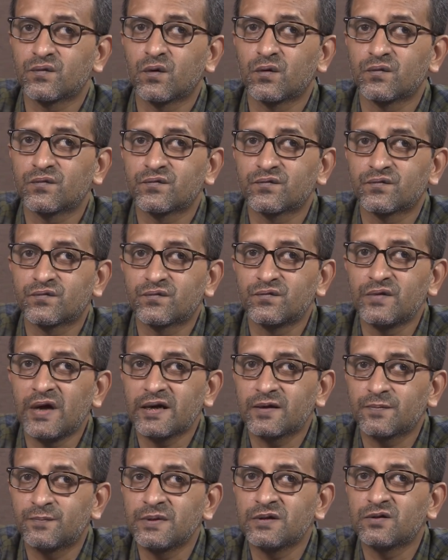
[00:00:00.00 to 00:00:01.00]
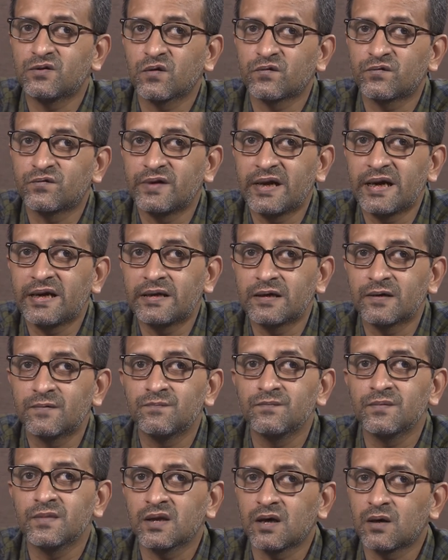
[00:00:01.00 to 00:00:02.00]
of that piece of
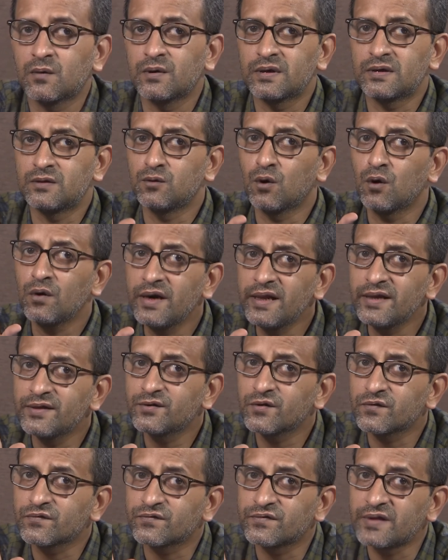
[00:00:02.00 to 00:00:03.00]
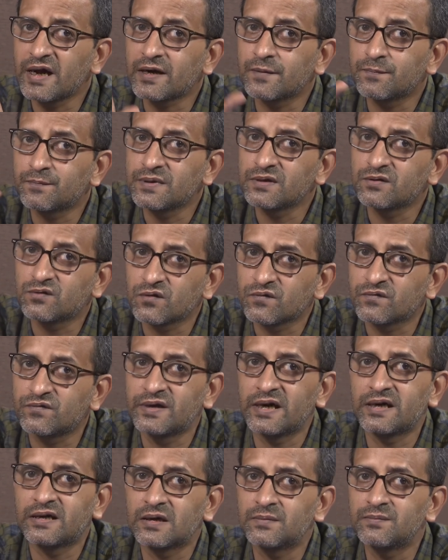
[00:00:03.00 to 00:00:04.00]
datum, our knowledge of that piece of
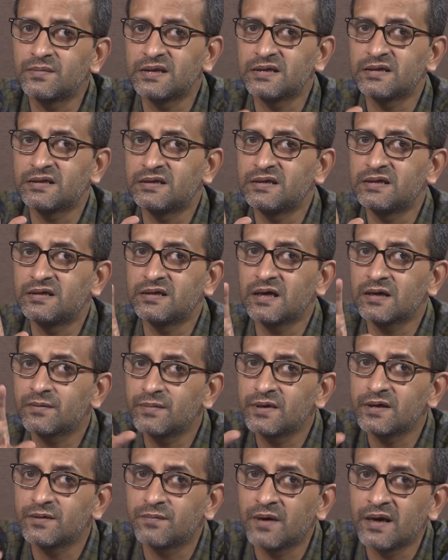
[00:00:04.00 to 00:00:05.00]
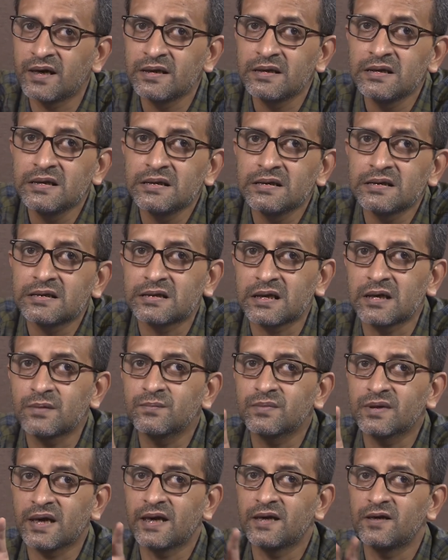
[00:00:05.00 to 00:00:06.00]
datum is determined by
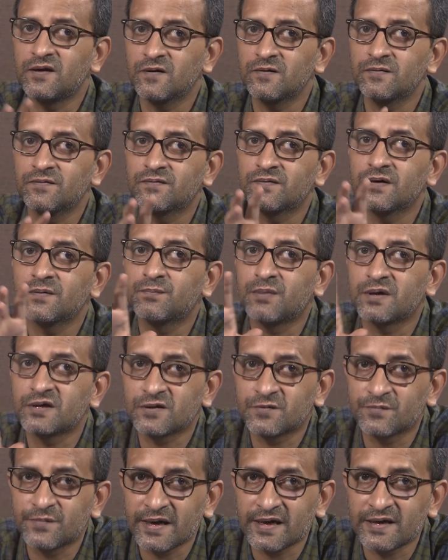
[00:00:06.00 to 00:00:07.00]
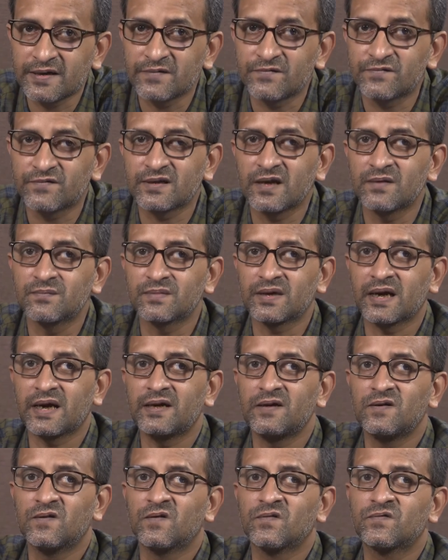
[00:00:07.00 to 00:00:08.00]
some kind of a perspective, some
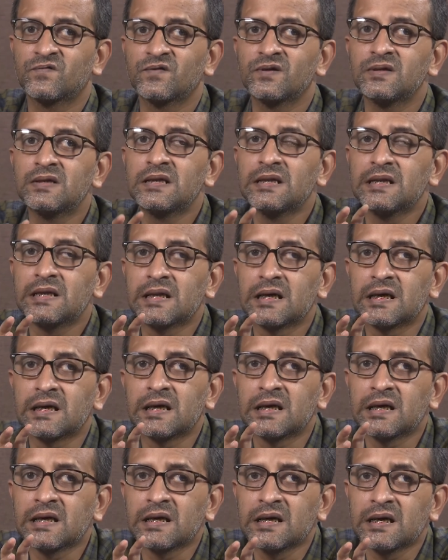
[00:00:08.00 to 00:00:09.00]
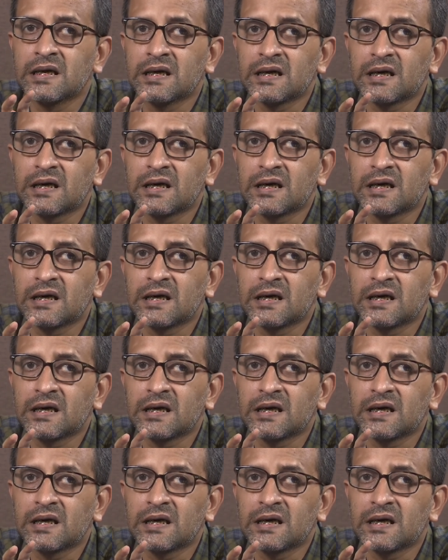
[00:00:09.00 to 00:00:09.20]
kind of uh,